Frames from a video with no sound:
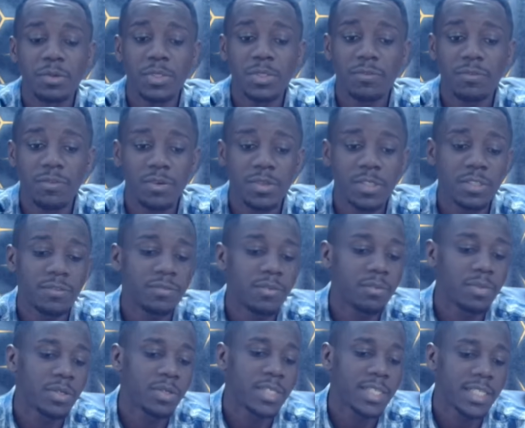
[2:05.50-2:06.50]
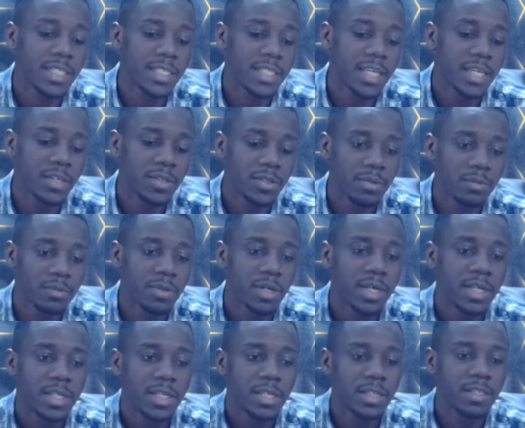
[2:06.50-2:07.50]
phones from the United Kingdom,
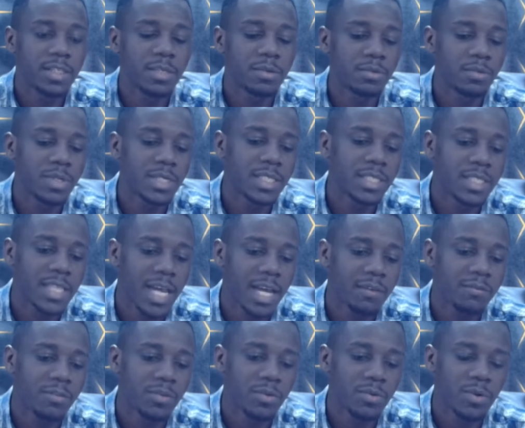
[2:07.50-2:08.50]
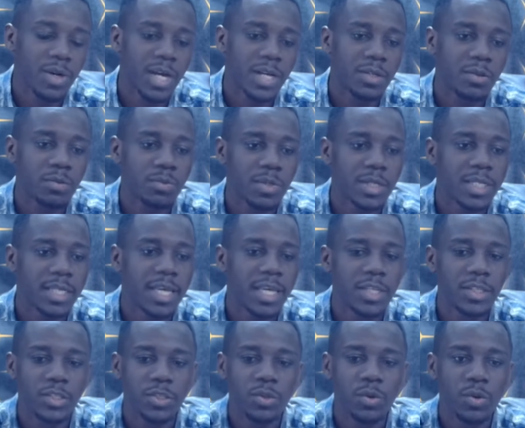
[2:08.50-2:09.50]
they'll really serve you and you really
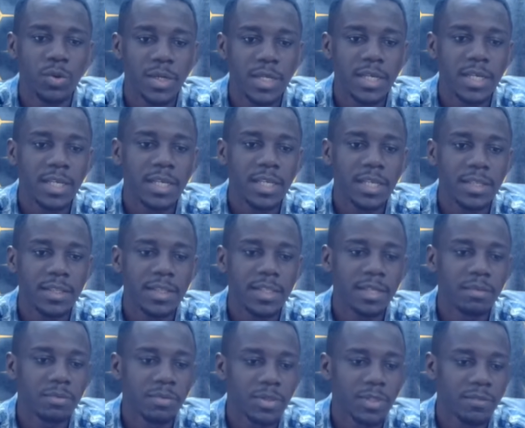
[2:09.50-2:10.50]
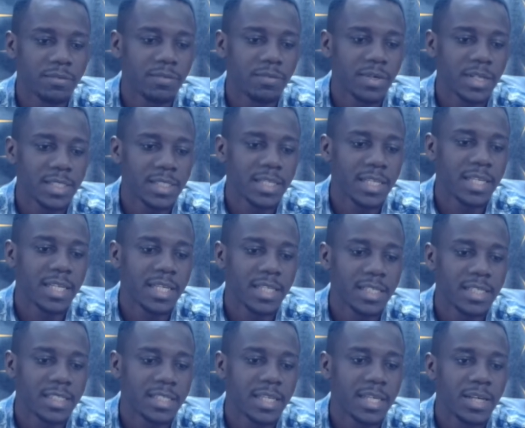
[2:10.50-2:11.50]
enjoy them to the fullest. That
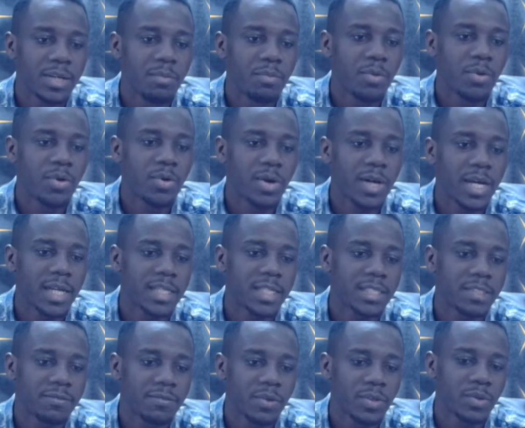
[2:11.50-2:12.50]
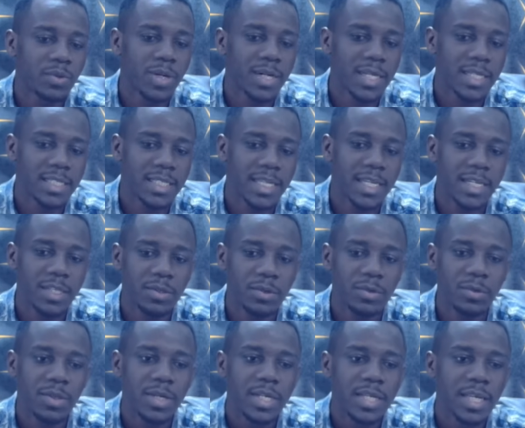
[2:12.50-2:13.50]
is Mono Gadgets for you, and I tell
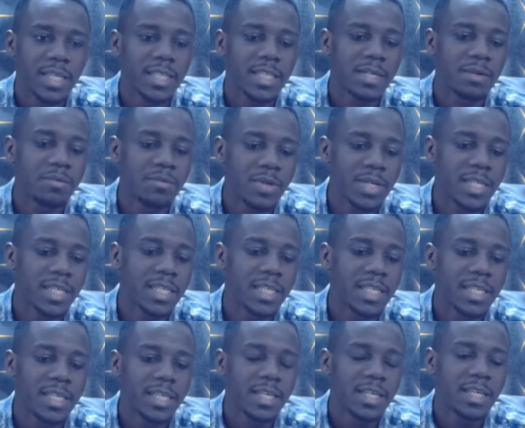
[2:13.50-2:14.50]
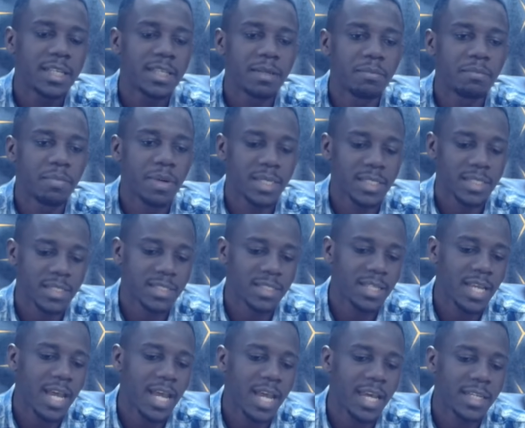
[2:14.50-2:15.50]
you, they're really the best
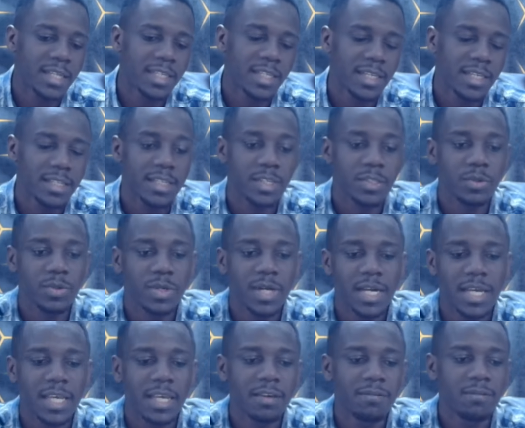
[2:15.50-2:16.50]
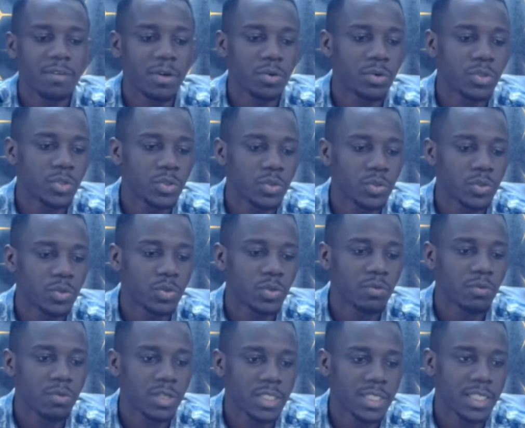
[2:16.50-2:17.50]
side that you can ever go to
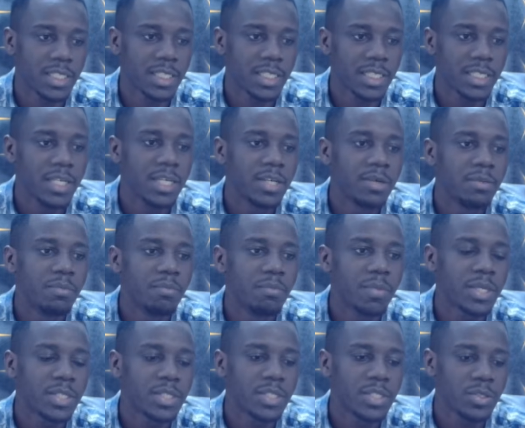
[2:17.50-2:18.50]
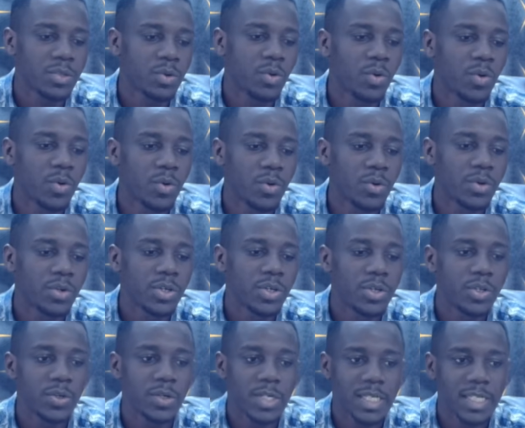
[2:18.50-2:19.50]
obviously meet all
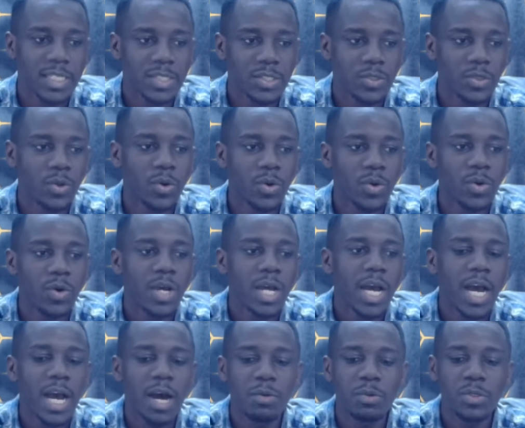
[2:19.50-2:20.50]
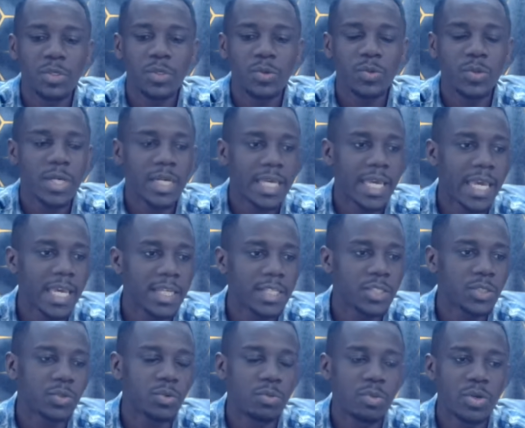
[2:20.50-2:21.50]
your needs. So how do you get
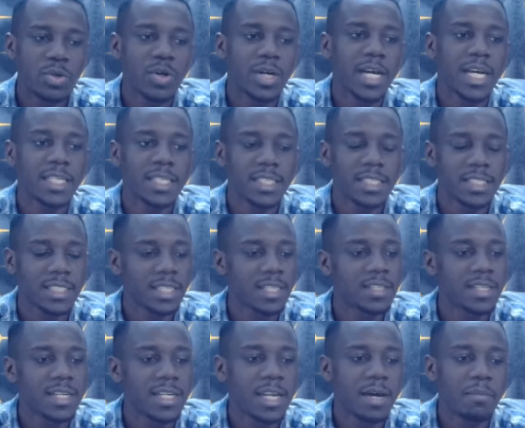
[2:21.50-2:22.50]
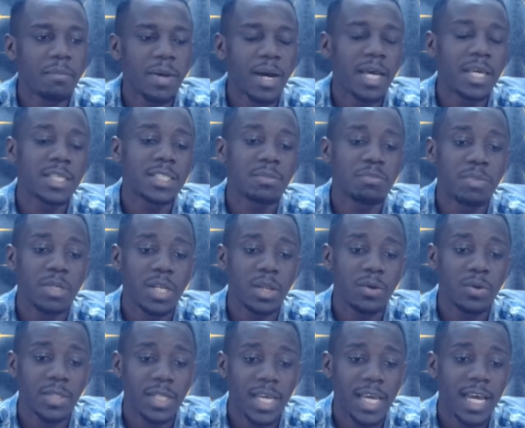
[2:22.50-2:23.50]
to Mono Gadgets? The number is
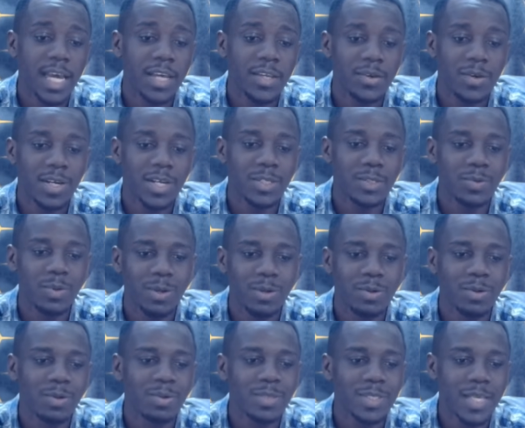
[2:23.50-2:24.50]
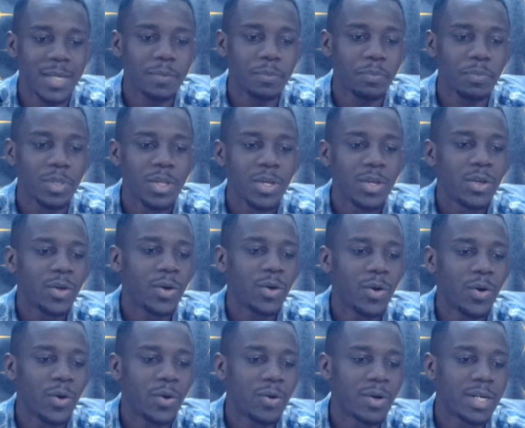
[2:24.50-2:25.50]
below there. You can as well call them
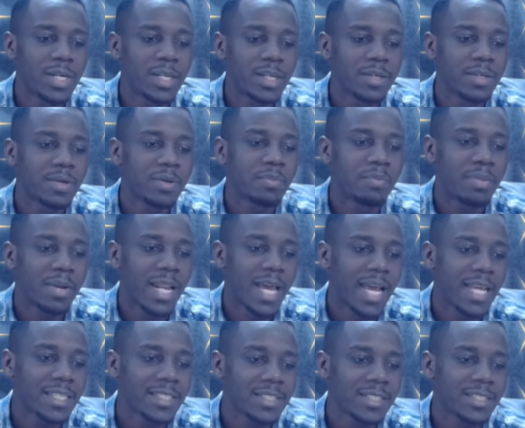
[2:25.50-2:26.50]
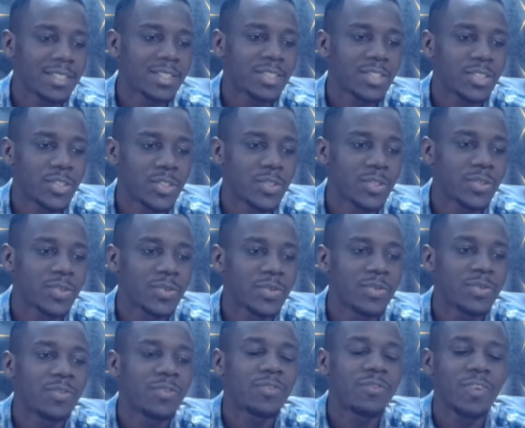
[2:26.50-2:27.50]
on
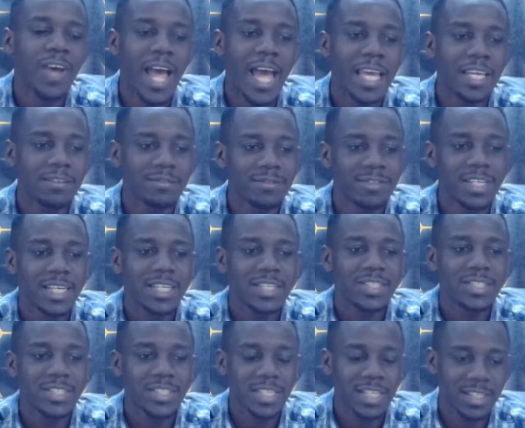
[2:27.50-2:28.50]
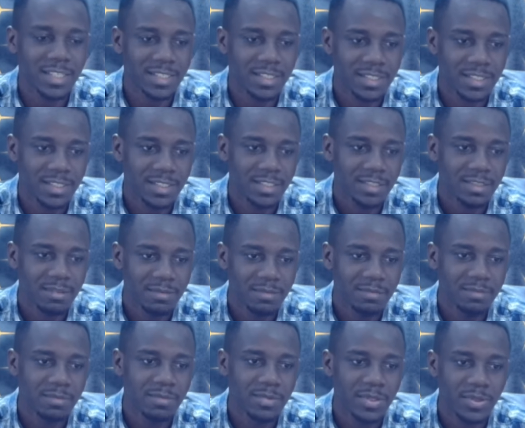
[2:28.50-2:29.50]
+256.
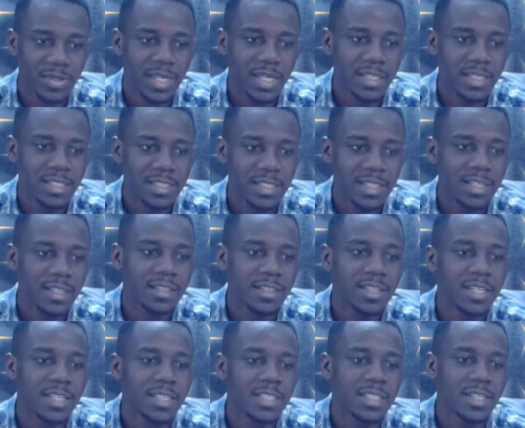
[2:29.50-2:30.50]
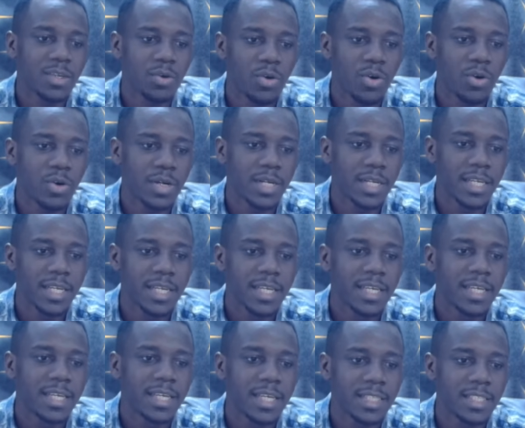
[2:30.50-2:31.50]
You get, that is the code.
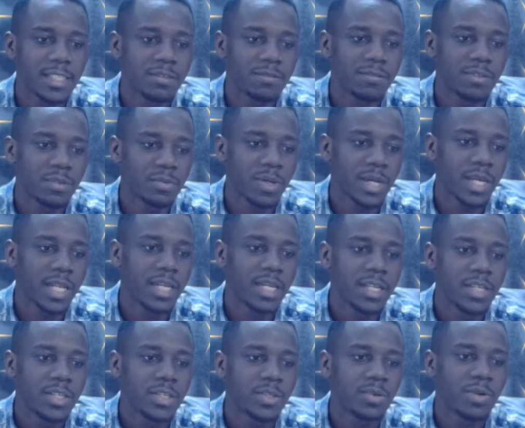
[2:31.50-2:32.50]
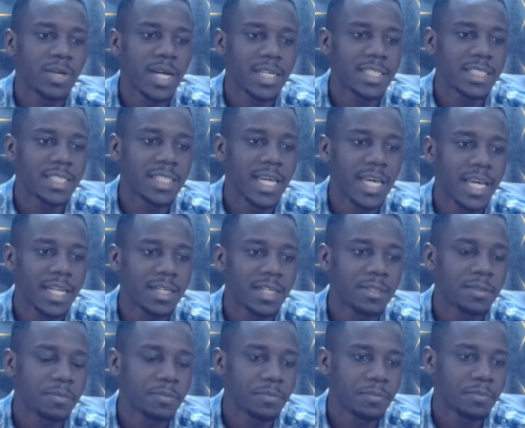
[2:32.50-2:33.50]
Get it very well. You can dial,